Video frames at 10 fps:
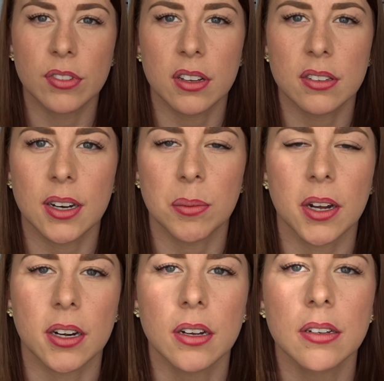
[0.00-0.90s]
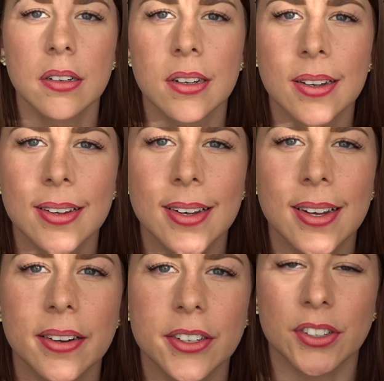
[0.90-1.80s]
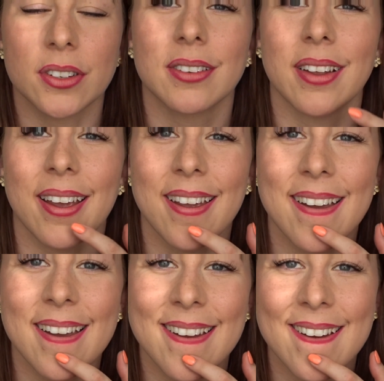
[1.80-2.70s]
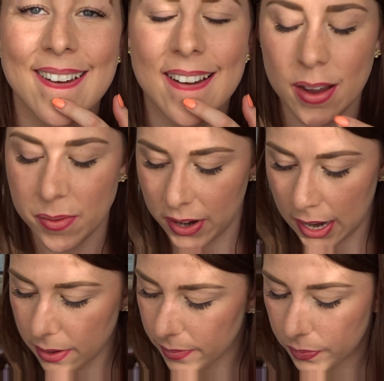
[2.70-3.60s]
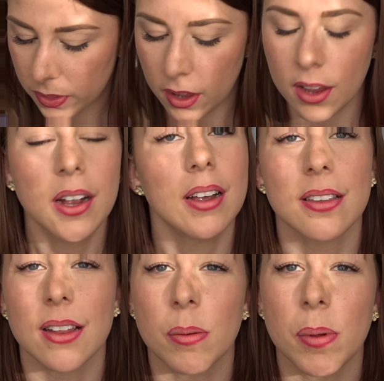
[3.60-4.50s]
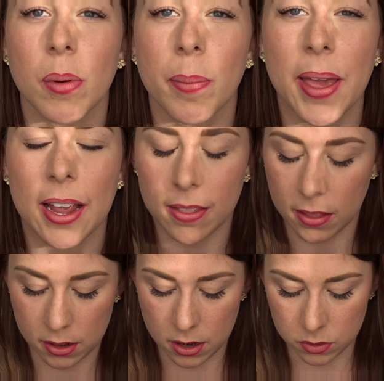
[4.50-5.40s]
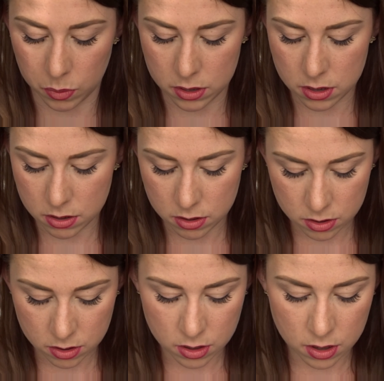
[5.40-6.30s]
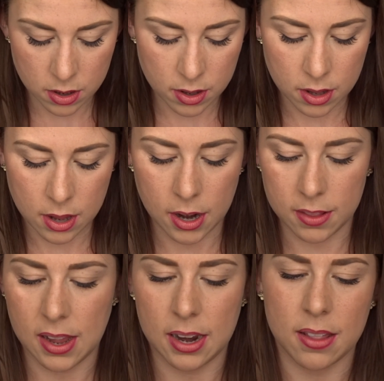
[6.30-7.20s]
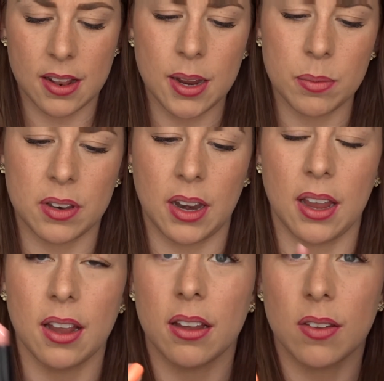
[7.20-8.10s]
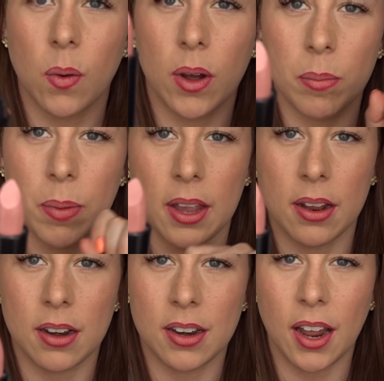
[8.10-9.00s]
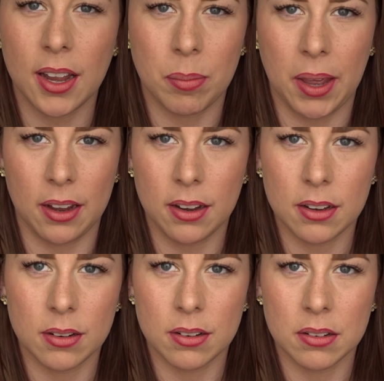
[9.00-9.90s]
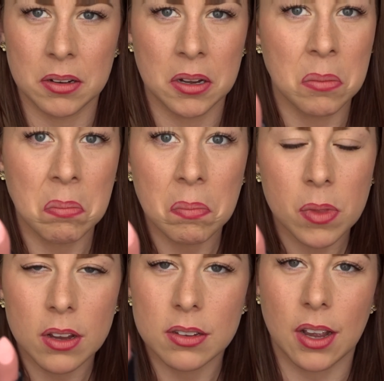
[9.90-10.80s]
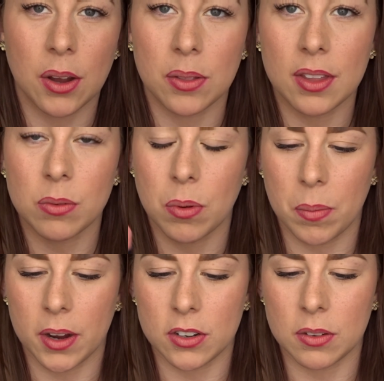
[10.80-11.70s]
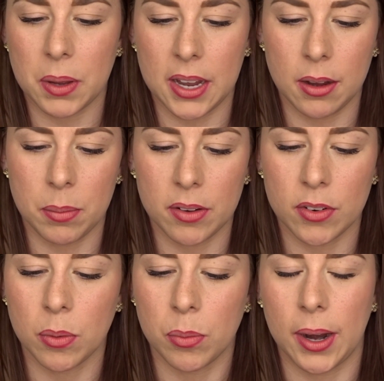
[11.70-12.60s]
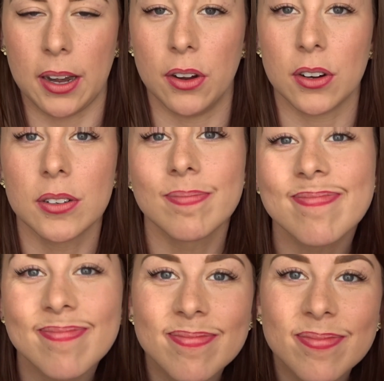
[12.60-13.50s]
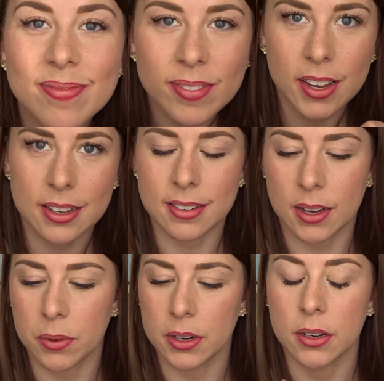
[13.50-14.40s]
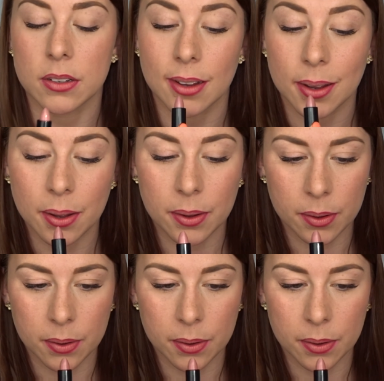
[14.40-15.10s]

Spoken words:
That's the lip liner. As you can see, hopefully, it's a little bit more pink than the last one. And then the lipstick is quite light pink. So this one might just be a bit of an ombre look. Let's see what it looks like.